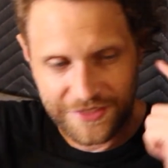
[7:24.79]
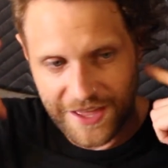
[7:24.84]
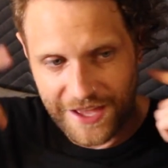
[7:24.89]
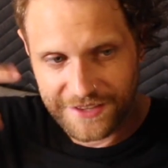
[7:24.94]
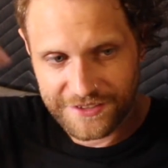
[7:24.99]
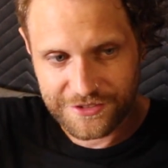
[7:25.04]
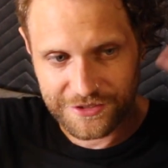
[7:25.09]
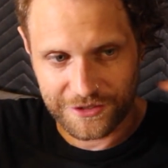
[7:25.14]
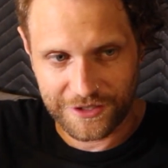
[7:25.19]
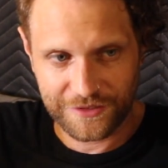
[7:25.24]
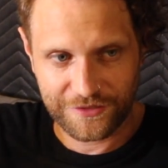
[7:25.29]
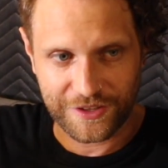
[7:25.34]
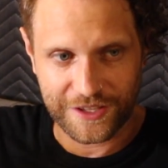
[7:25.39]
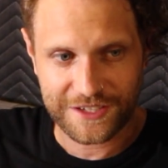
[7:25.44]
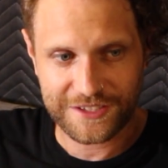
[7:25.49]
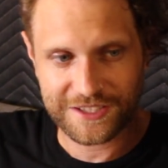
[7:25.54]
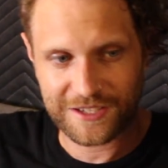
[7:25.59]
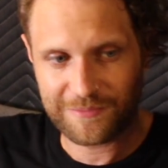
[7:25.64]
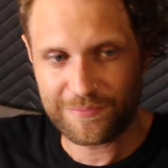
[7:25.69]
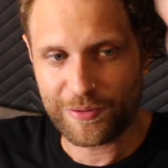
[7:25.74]
that sort of
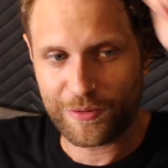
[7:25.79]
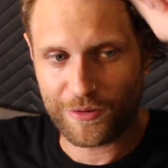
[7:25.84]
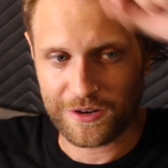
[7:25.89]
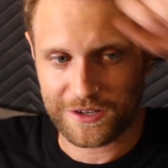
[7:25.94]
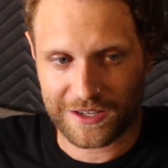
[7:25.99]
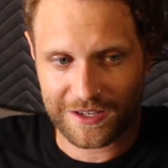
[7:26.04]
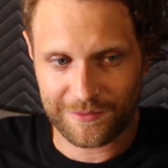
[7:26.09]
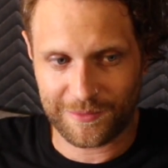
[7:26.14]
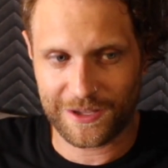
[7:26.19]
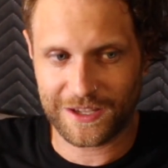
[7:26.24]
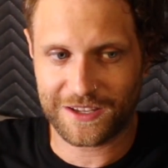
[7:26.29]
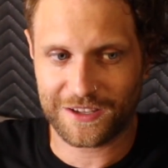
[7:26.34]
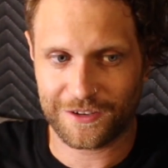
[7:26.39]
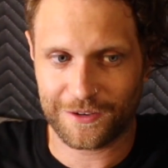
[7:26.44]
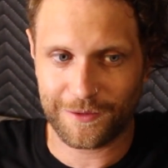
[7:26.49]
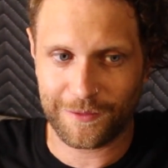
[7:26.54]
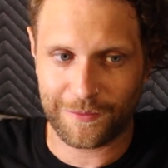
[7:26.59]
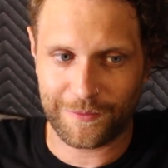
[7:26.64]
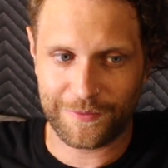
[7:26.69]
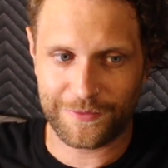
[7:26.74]
like support can make
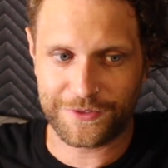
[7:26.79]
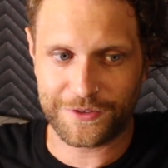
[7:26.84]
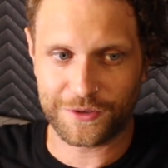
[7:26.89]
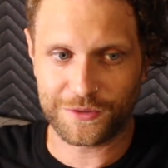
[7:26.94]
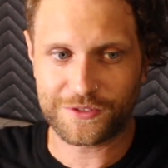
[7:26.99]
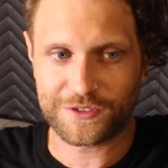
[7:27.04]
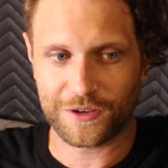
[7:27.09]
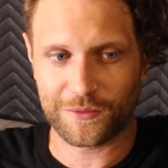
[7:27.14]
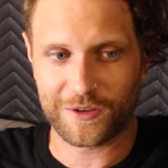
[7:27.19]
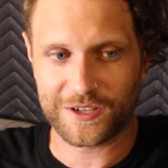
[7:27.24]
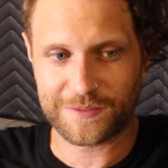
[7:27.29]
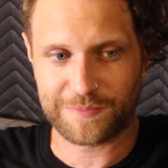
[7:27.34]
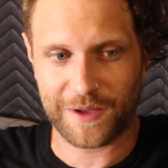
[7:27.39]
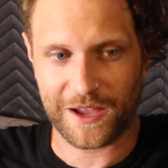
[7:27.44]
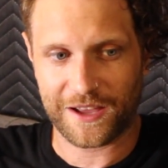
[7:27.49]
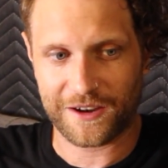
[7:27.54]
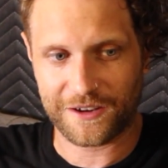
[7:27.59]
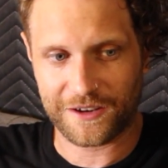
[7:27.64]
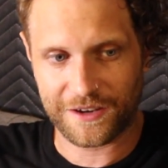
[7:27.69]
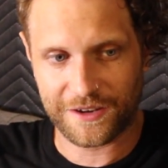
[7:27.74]
you do so much better.